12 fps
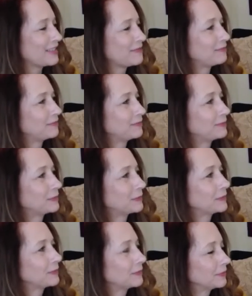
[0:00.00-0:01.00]

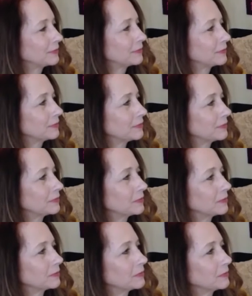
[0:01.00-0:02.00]

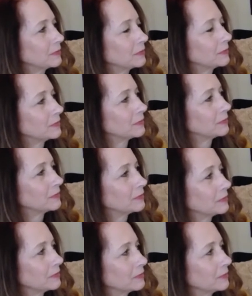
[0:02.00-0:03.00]

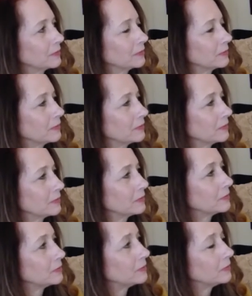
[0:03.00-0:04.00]

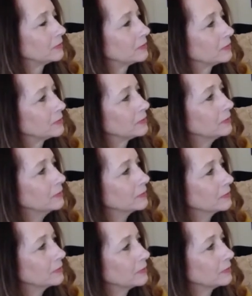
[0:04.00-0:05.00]

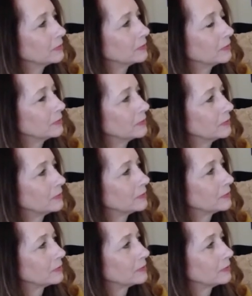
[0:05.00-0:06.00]

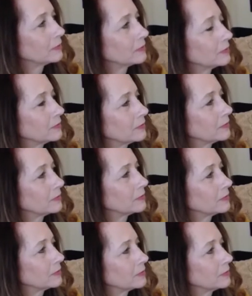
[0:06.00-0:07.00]

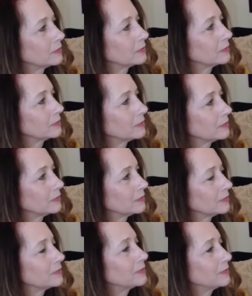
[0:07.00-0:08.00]
The person shown says nothing.